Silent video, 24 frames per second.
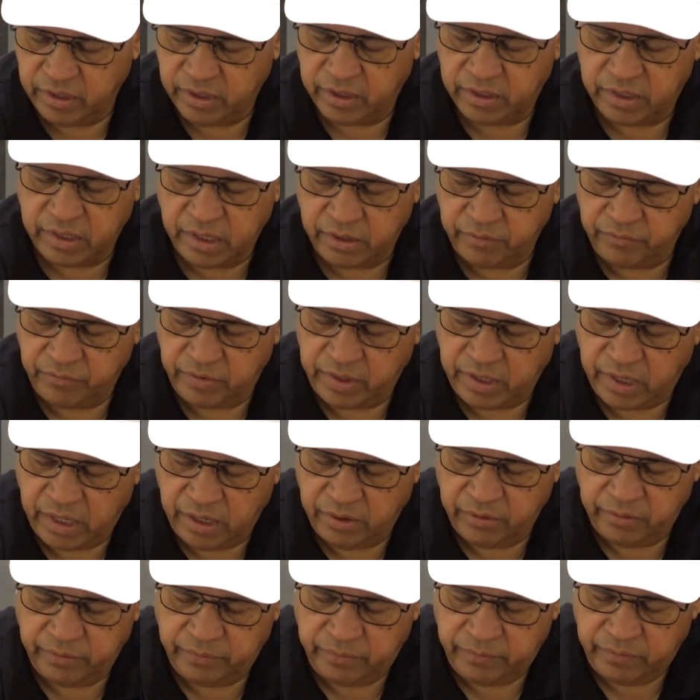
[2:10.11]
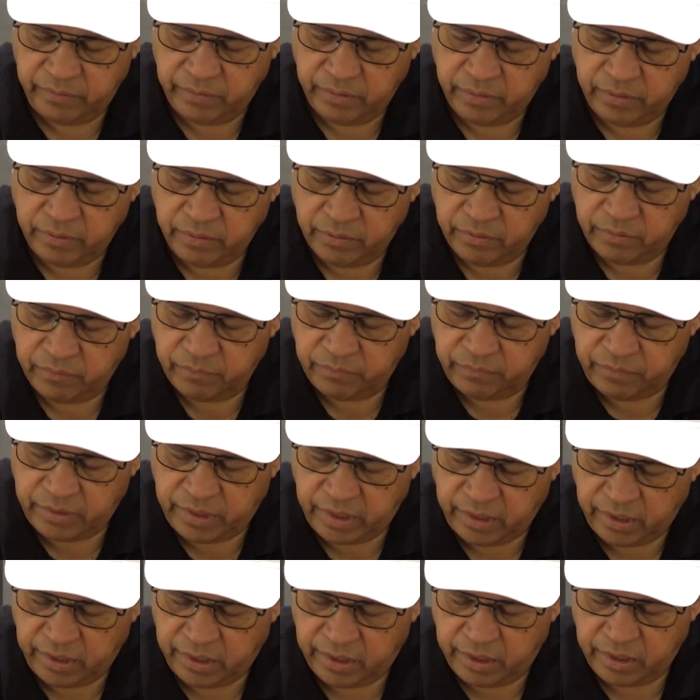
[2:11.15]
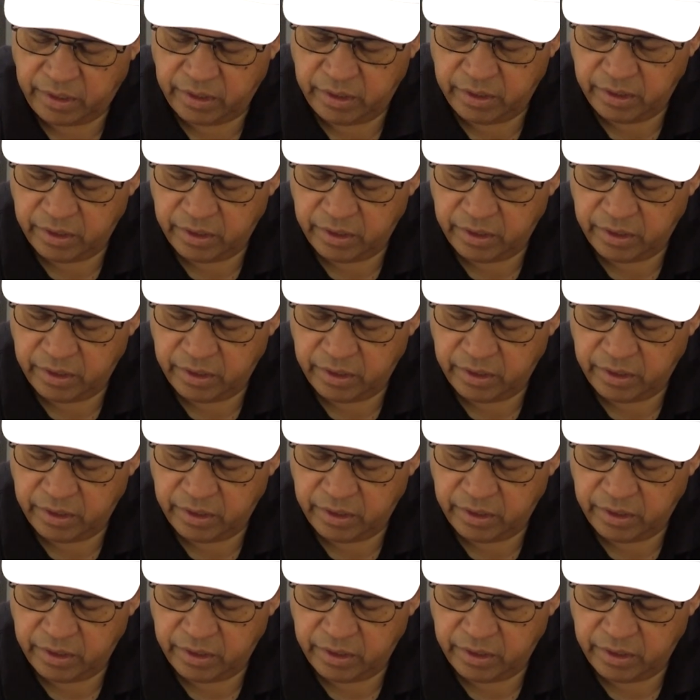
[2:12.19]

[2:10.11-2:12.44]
Then we have the